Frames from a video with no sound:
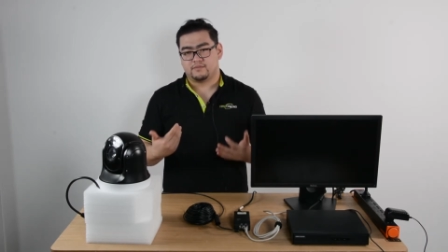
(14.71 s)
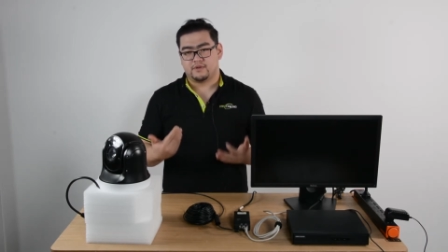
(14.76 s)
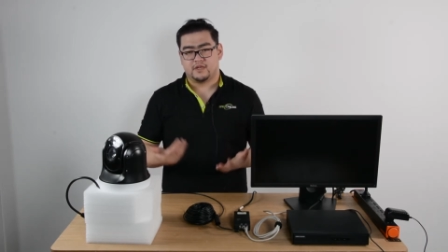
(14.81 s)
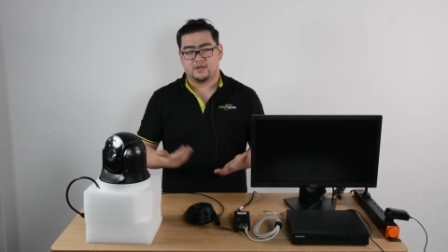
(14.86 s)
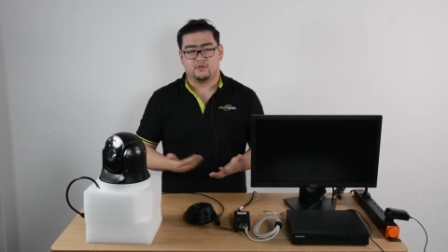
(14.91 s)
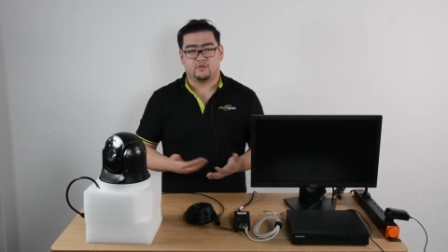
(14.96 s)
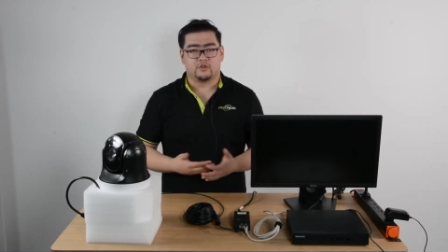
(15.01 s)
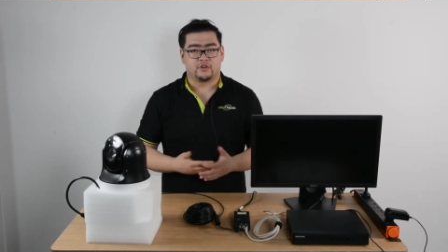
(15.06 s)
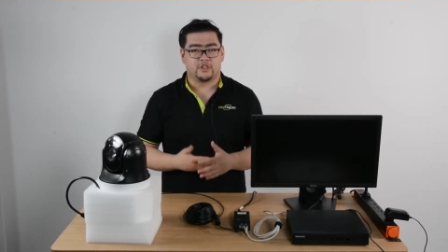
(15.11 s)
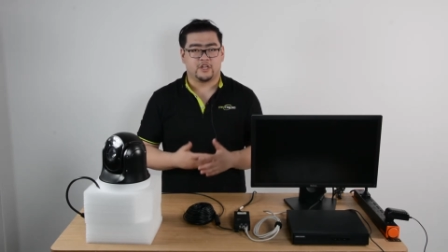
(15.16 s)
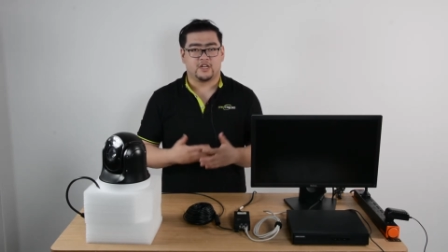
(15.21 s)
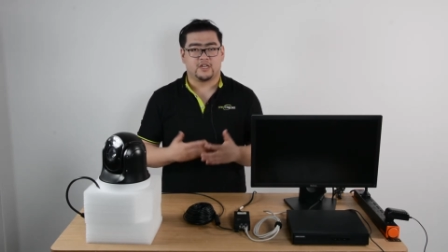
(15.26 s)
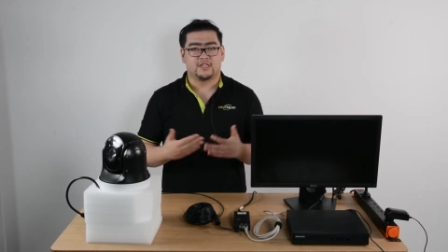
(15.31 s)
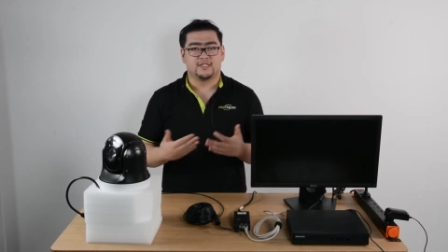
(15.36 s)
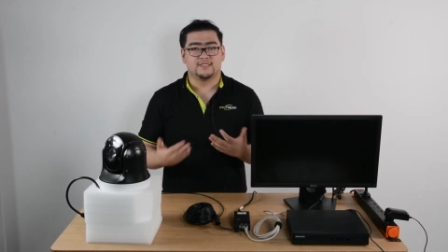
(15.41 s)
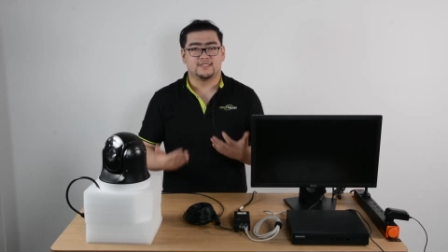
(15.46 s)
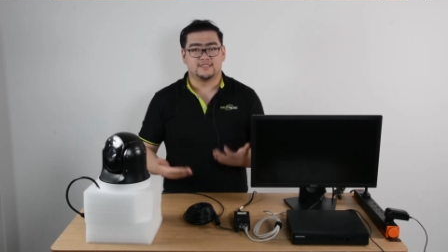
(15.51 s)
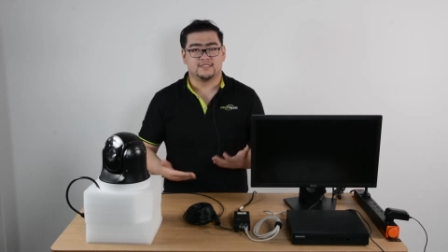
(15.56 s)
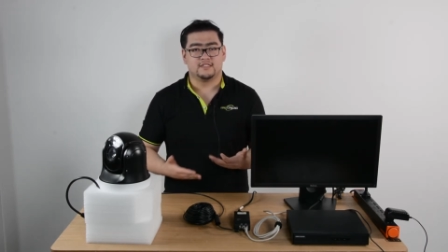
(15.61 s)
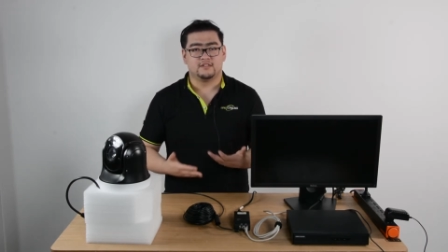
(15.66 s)
but we're not
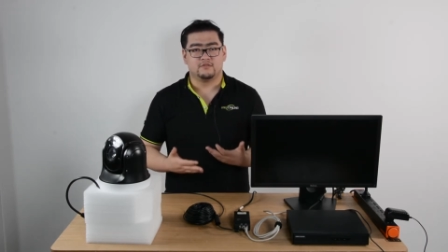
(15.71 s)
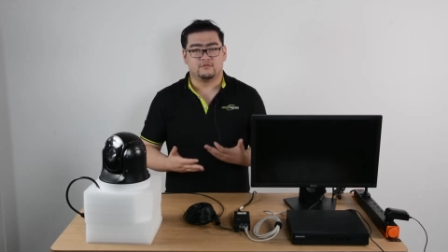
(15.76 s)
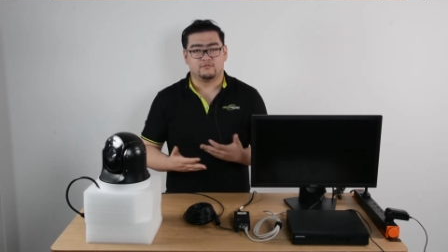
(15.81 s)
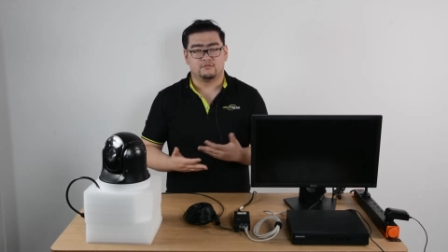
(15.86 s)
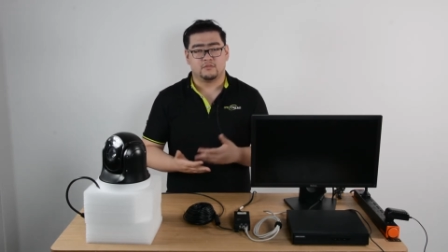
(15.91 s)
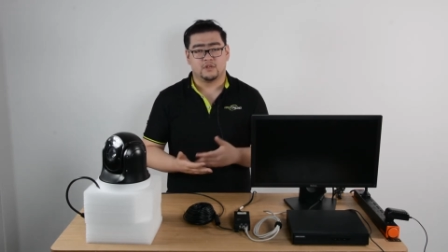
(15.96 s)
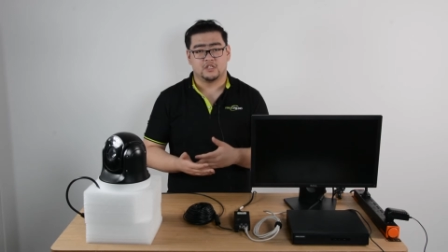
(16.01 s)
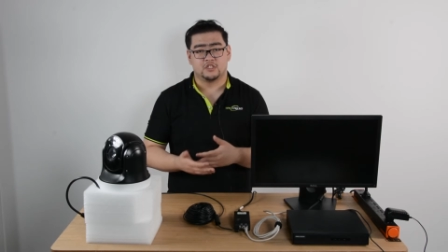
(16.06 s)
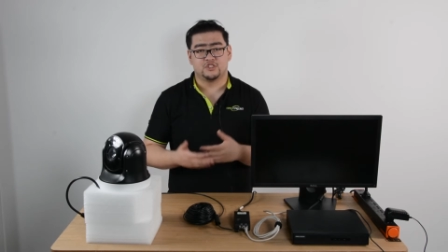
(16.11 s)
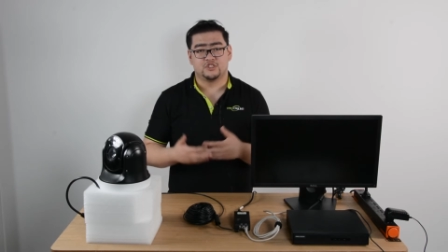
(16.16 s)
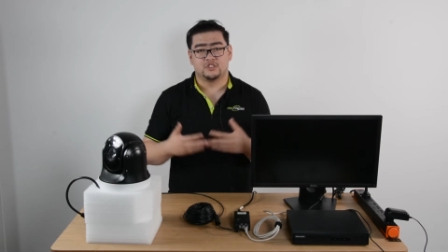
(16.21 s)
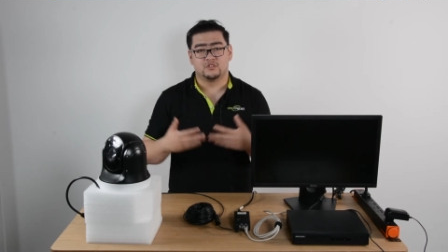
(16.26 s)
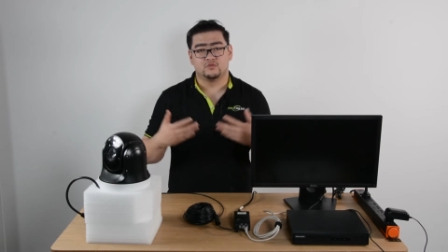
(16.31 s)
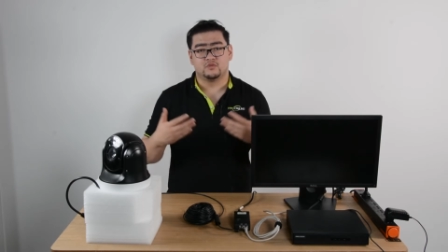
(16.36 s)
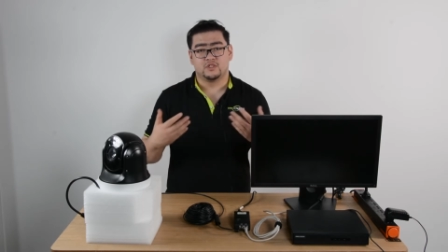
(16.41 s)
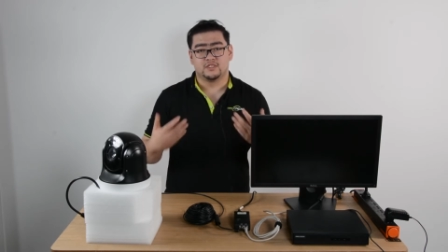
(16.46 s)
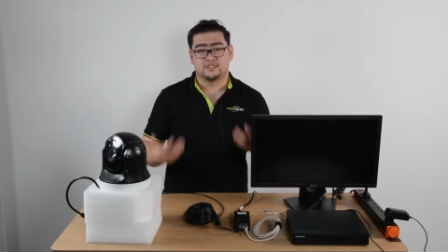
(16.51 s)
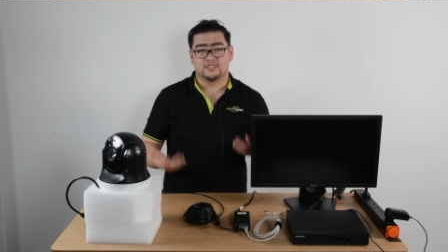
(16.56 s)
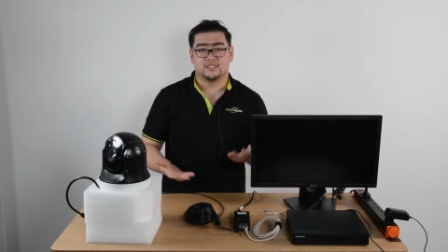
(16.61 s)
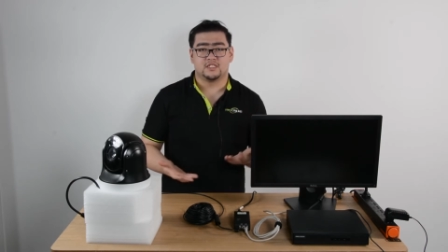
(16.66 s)
going to see it much
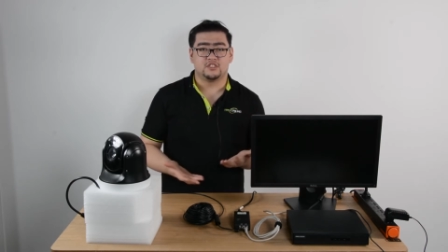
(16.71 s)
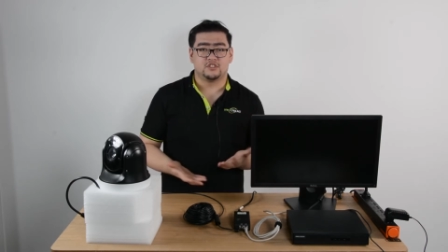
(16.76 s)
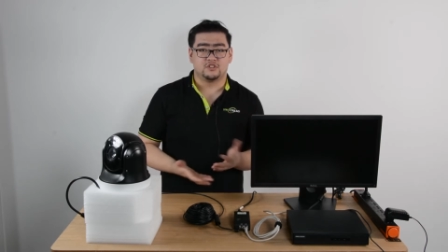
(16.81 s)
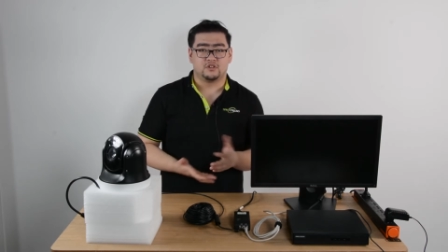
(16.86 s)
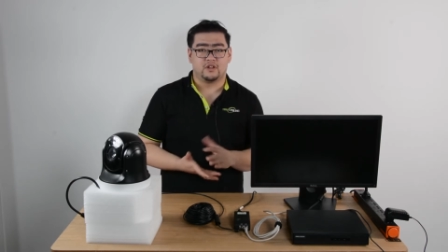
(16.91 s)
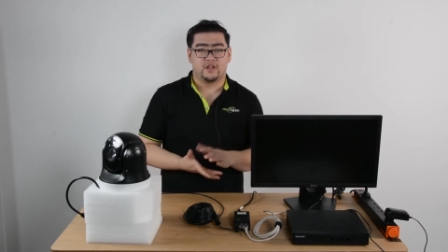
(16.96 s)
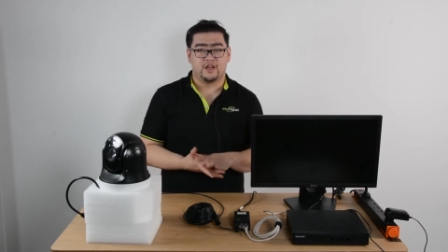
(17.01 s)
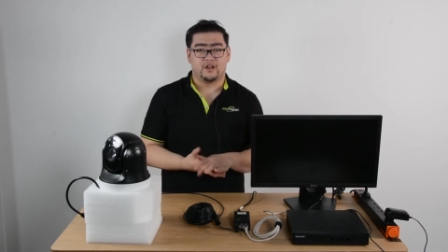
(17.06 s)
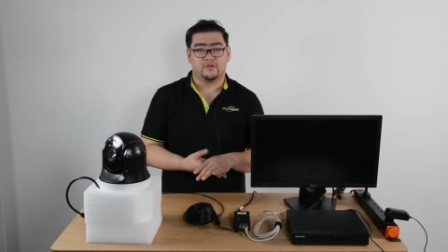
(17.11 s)
in residential